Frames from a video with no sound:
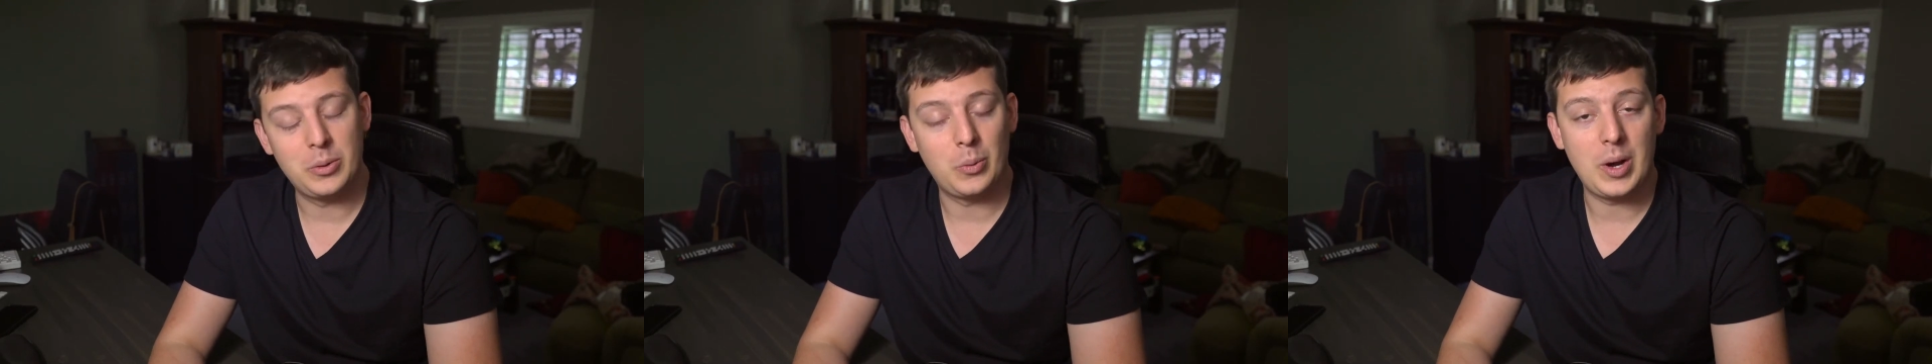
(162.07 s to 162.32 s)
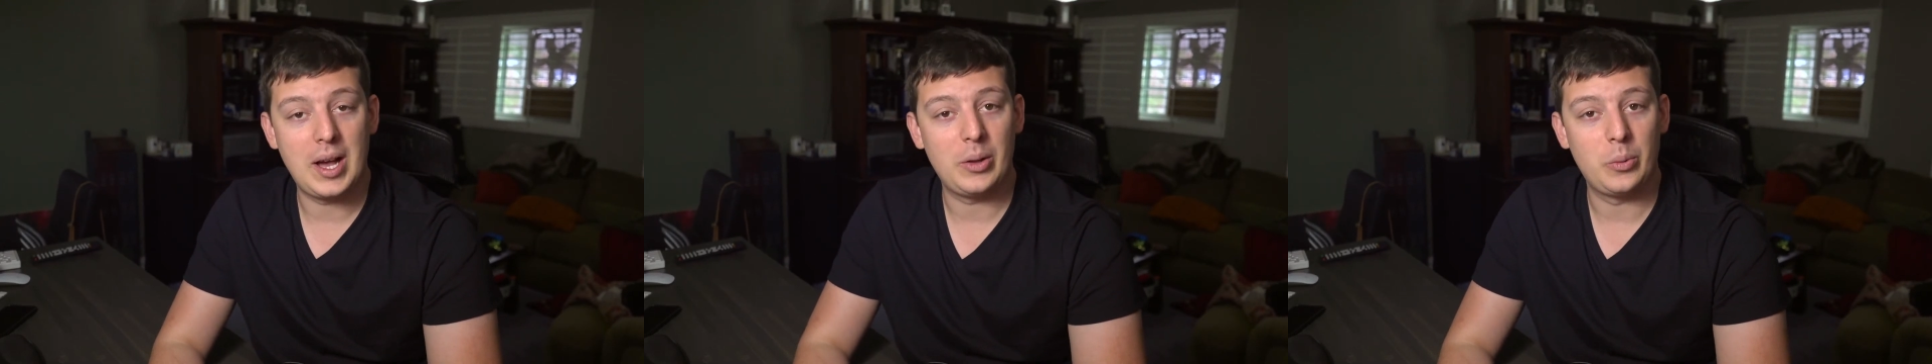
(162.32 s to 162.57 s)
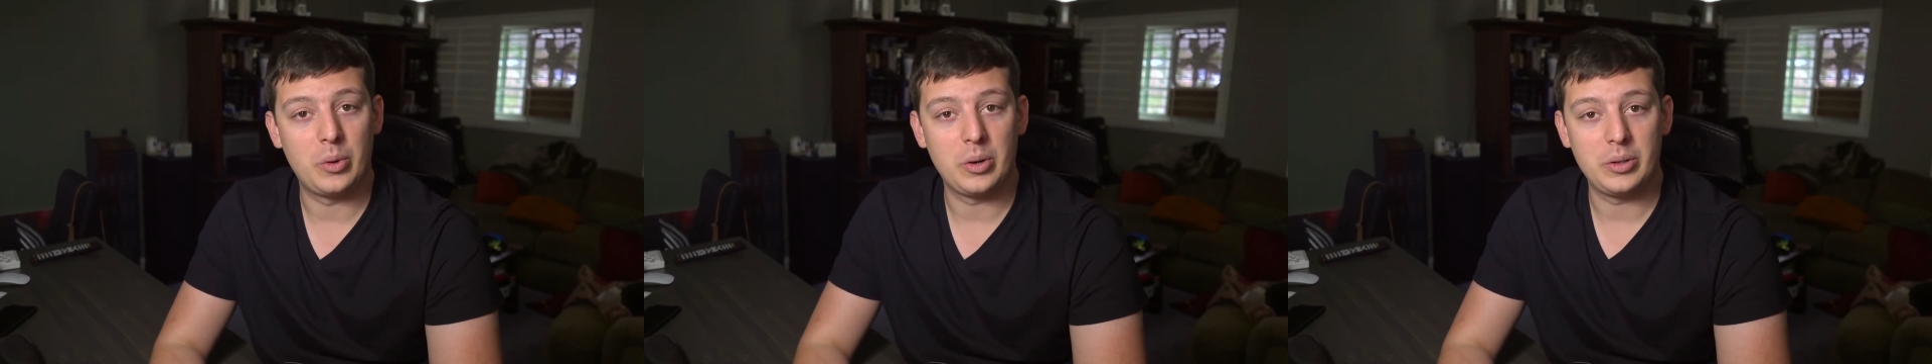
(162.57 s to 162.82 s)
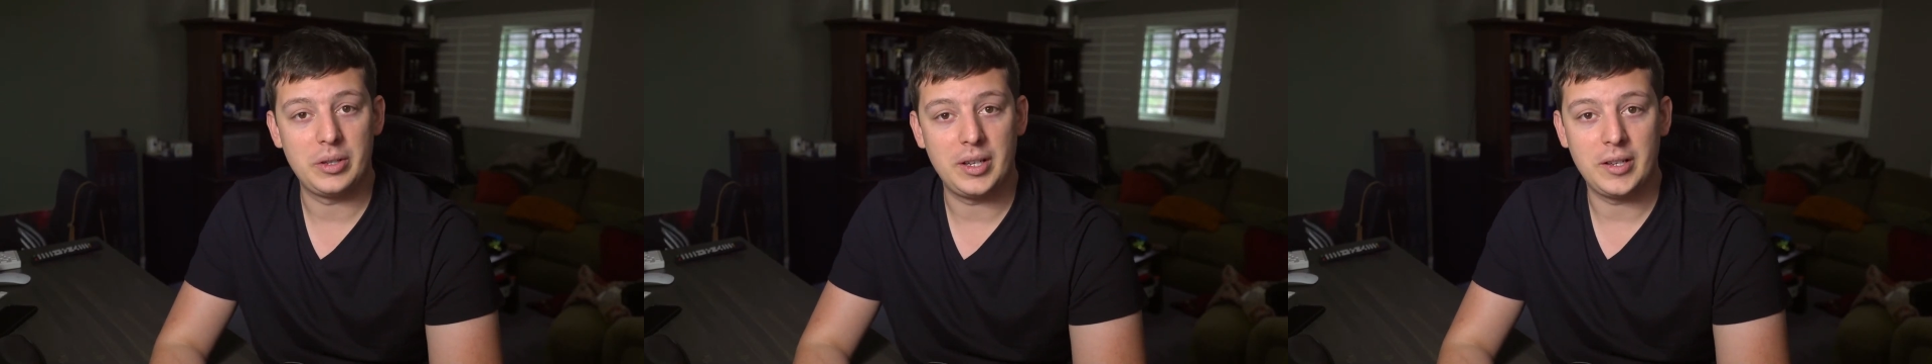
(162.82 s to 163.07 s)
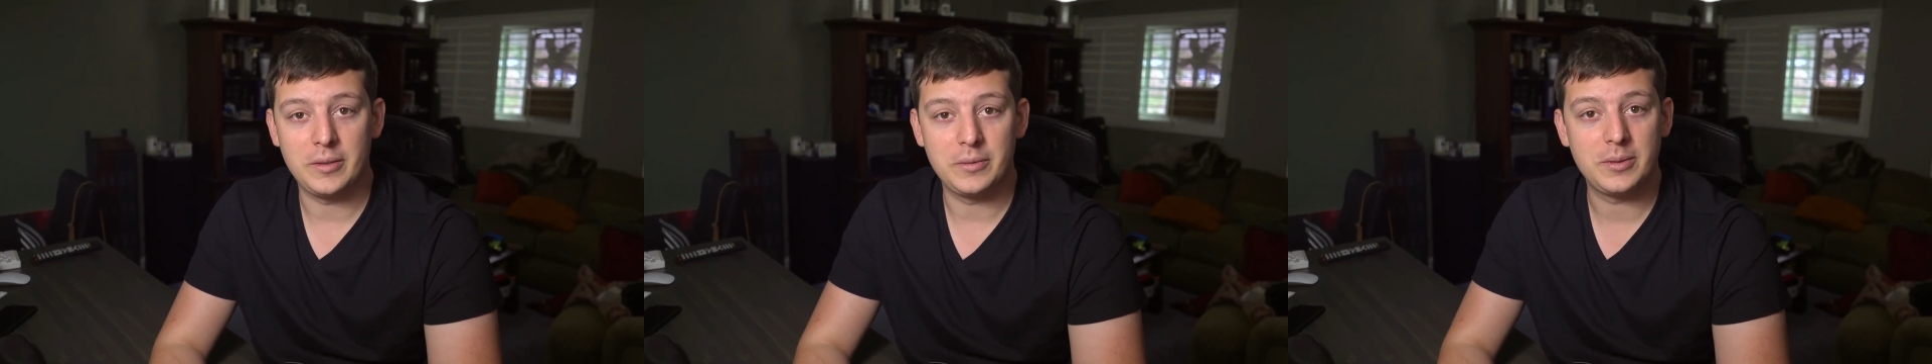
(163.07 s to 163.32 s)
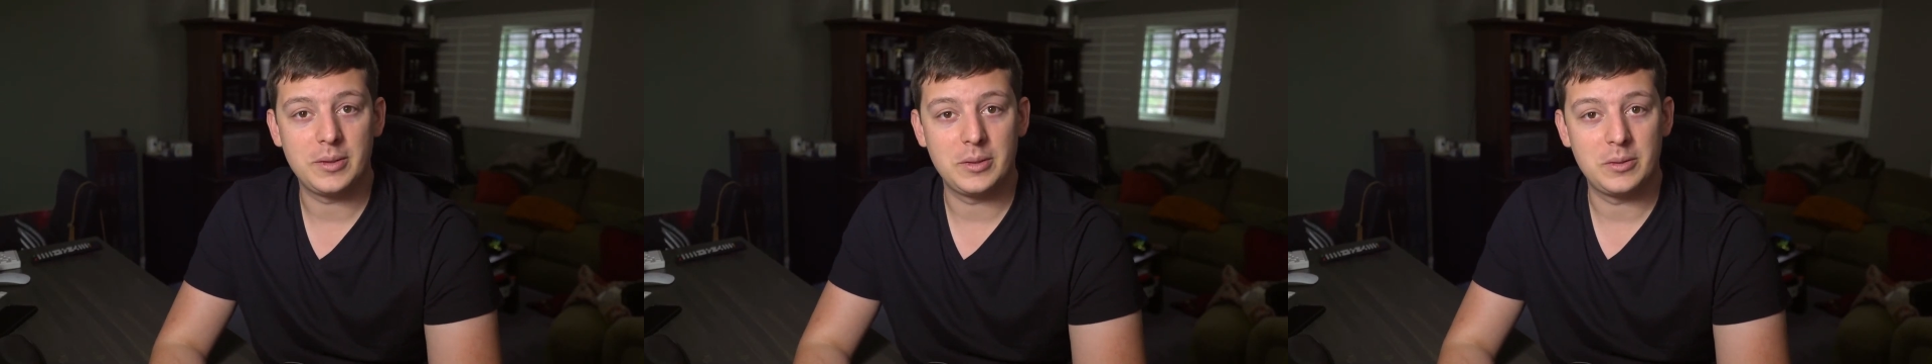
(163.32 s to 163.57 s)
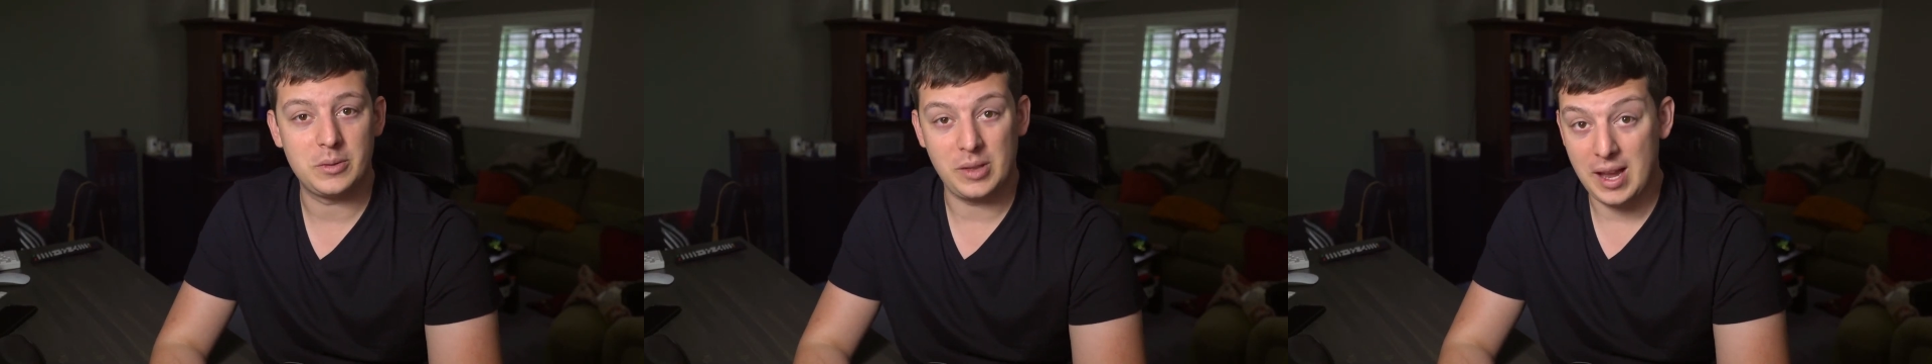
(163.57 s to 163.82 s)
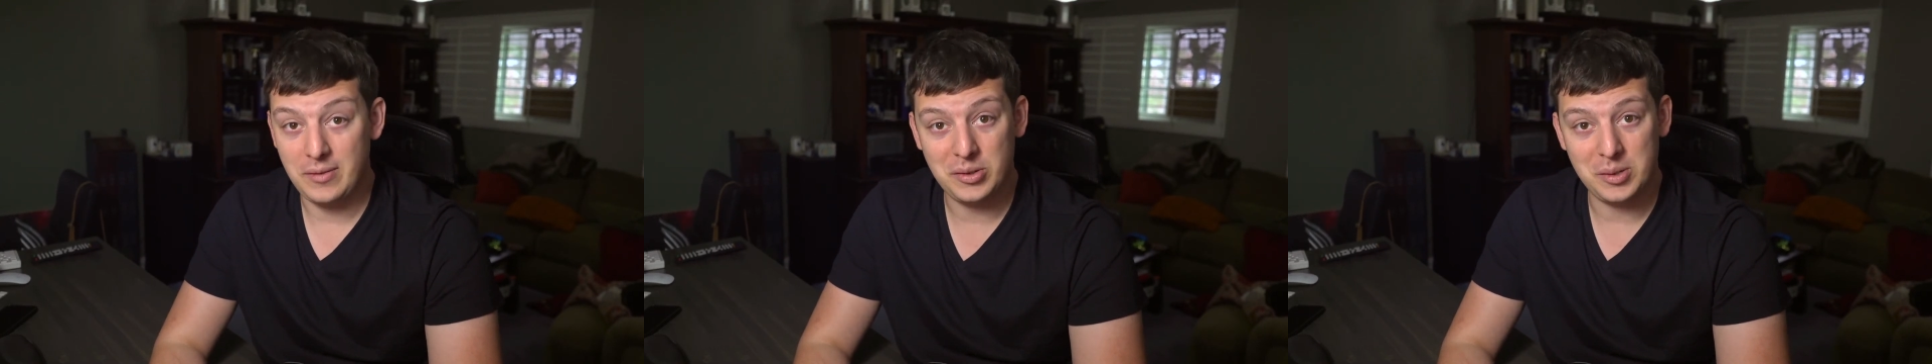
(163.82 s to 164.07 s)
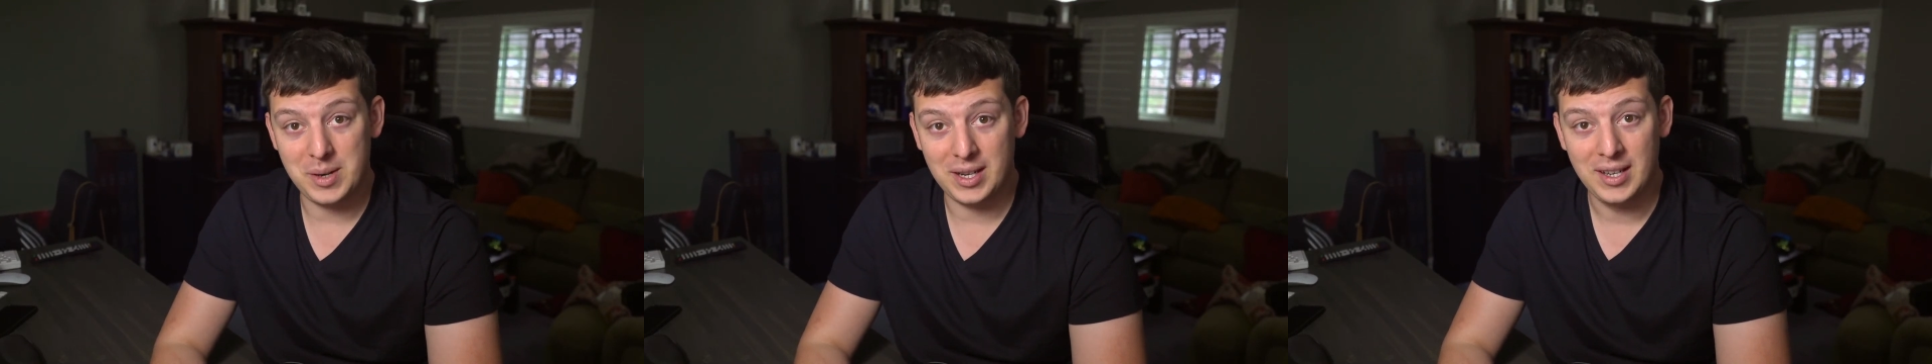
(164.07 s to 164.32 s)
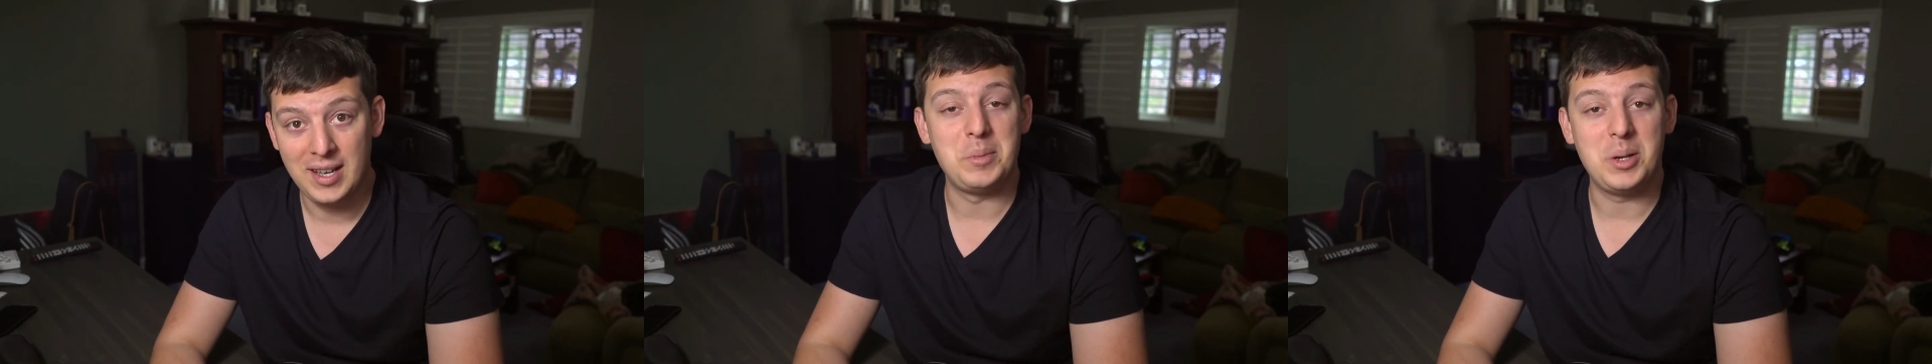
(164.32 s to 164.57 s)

the wild world of live streaming.